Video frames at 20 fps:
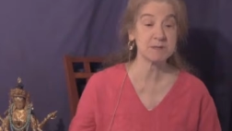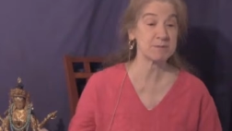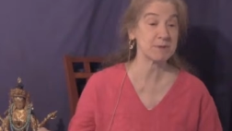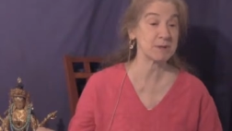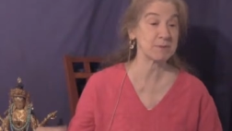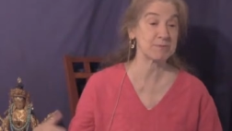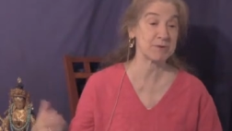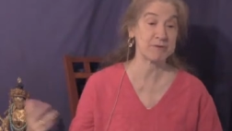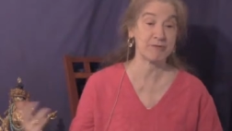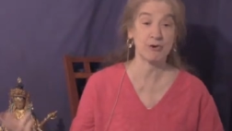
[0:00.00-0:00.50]
be
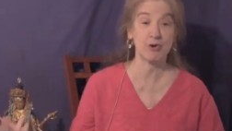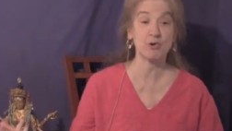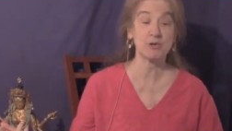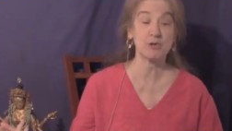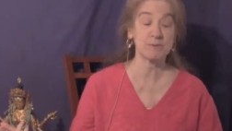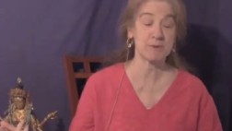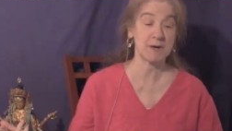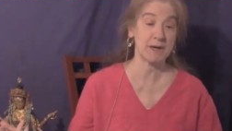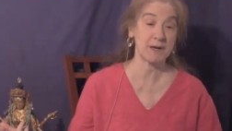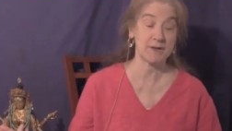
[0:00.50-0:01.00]

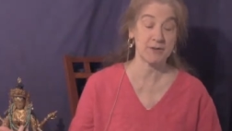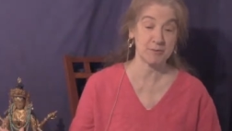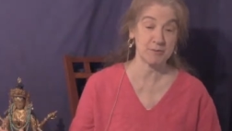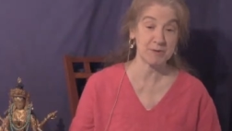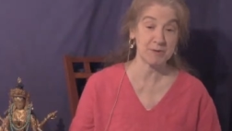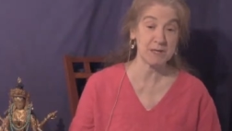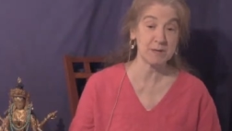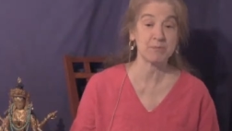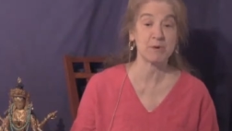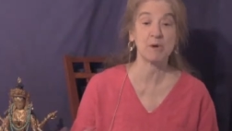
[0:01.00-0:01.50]
provoked by other
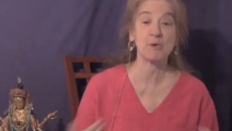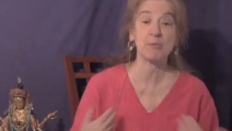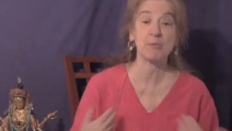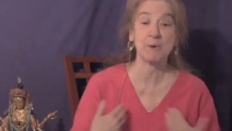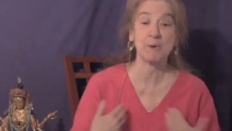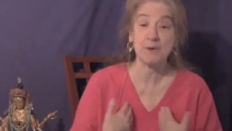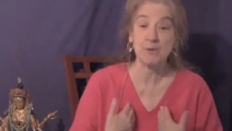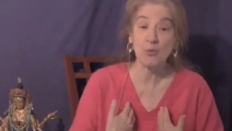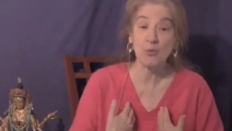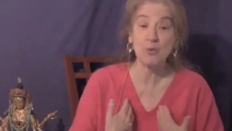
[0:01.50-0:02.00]
people,
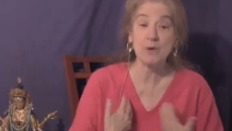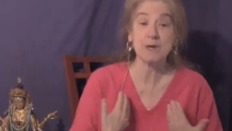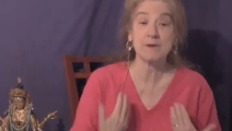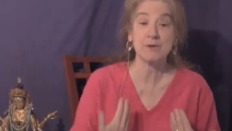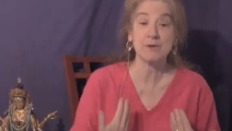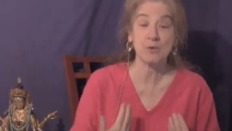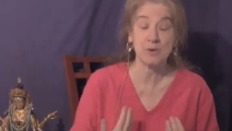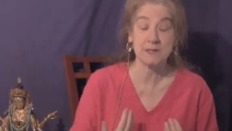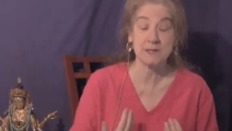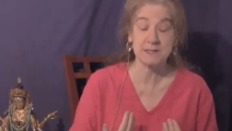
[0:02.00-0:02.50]
but we're
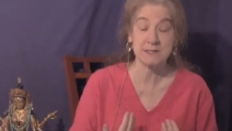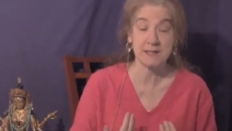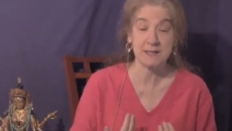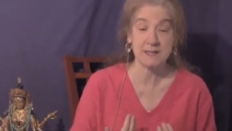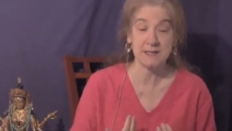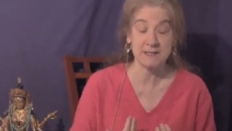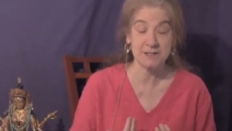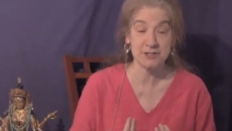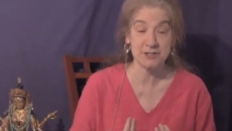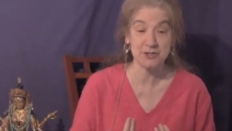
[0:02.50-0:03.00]
the ones
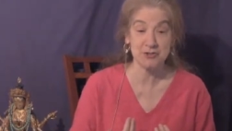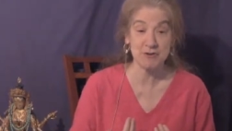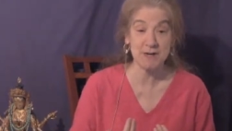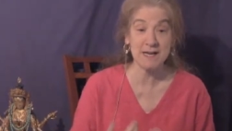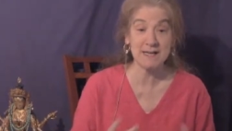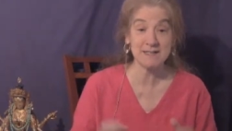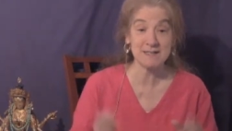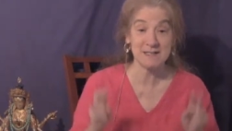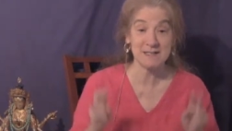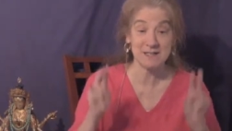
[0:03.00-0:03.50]
getting
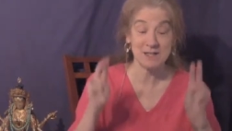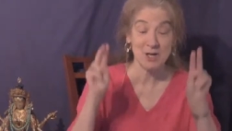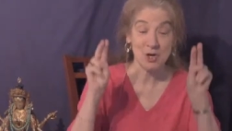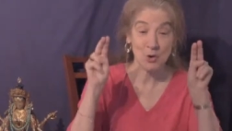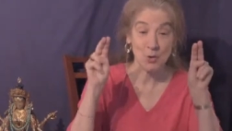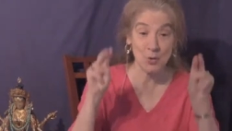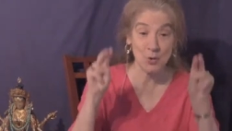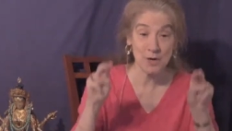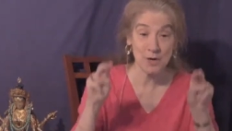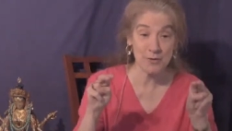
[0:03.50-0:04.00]
distracted.
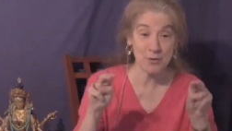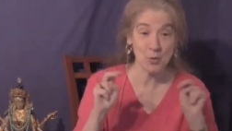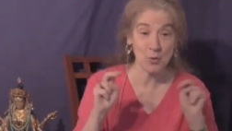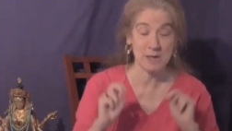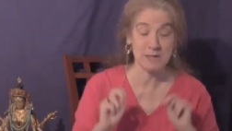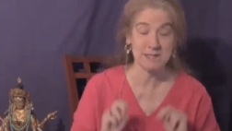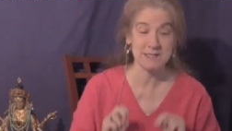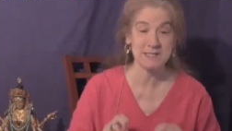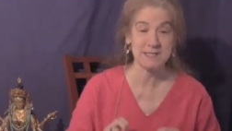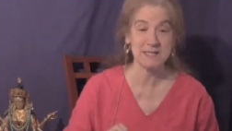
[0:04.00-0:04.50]
We're the
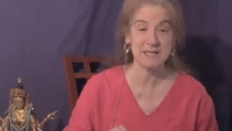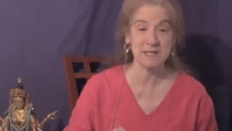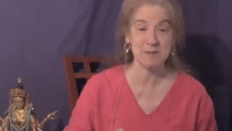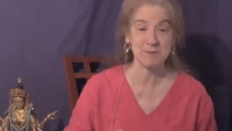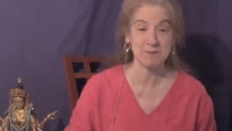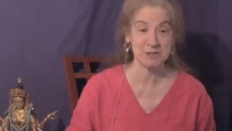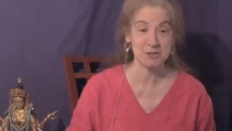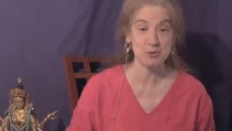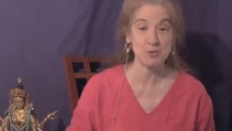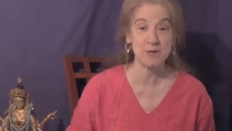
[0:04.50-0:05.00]
ones sitting
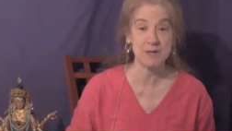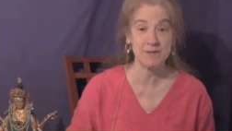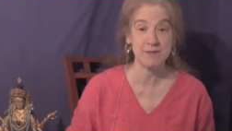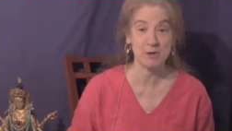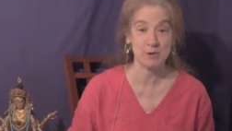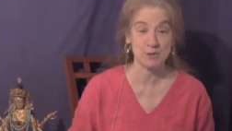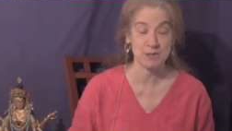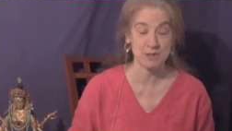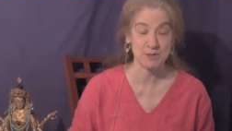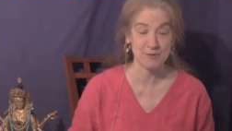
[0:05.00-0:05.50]
between
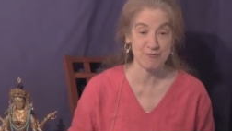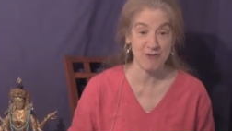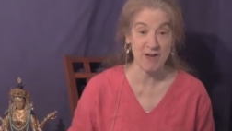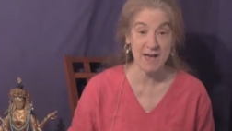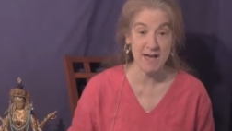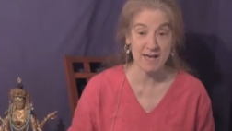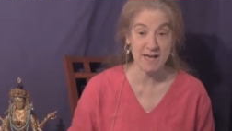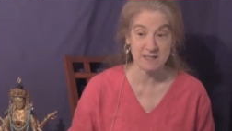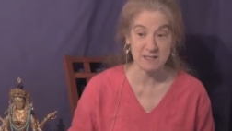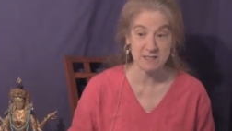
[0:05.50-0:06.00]
those
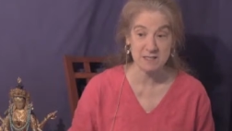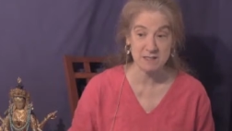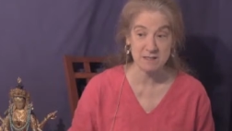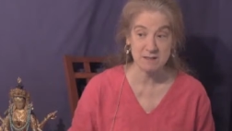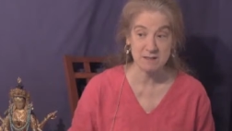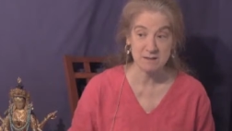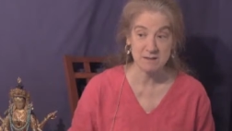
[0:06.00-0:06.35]
fangs.